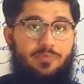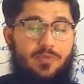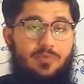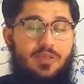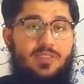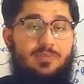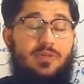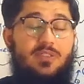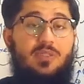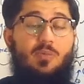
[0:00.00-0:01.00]
Means the
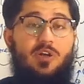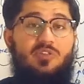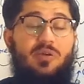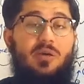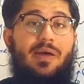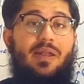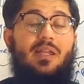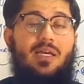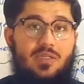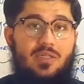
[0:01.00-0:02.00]
body will become
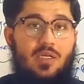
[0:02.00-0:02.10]
paralyzed.